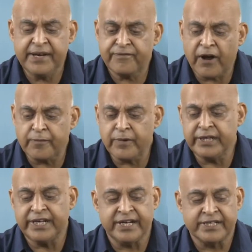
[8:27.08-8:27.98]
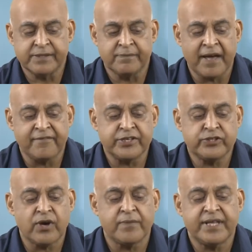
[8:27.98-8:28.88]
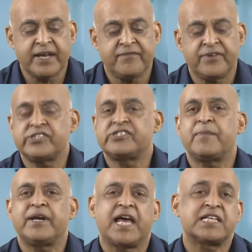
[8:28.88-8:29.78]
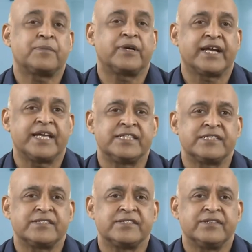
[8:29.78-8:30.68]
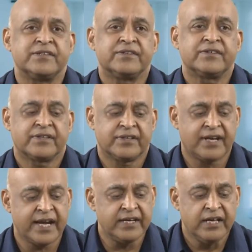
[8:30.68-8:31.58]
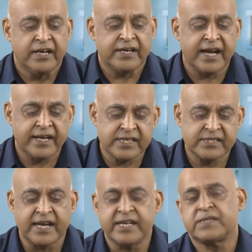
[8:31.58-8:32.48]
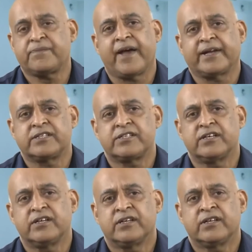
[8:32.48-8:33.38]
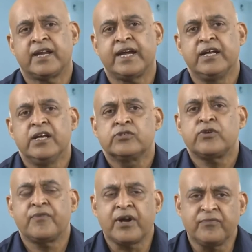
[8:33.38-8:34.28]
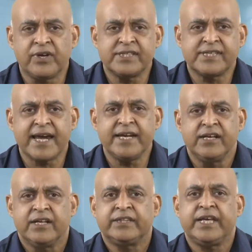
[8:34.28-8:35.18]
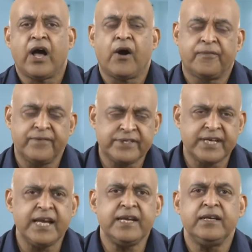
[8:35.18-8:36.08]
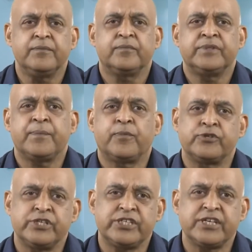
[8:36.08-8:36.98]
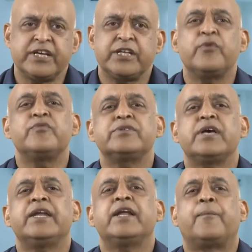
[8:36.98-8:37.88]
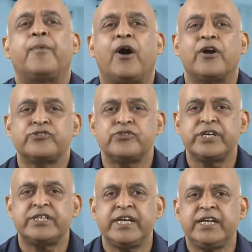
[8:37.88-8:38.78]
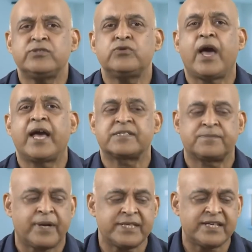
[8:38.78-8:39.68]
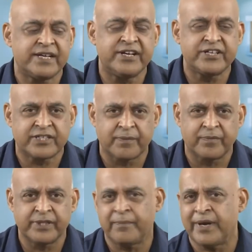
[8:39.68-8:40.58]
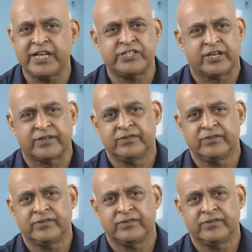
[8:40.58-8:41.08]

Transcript: informal leaders, by virtue of their wisdom and expertise, right, that is that is fact, right. So, on one side the official the position gives an opportunity to express the leadership, the manager.